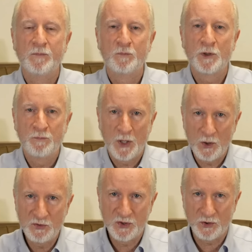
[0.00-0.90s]

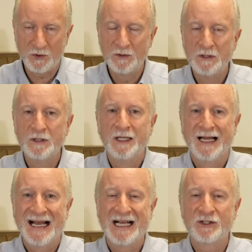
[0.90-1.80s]
proposal
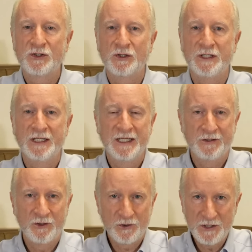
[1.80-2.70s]
actually
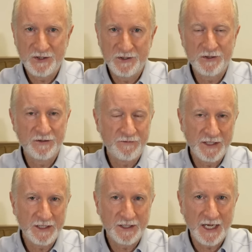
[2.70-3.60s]
increases the
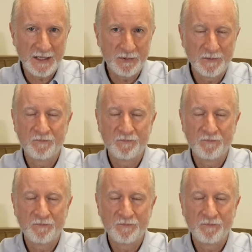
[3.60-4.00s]
FICA cap.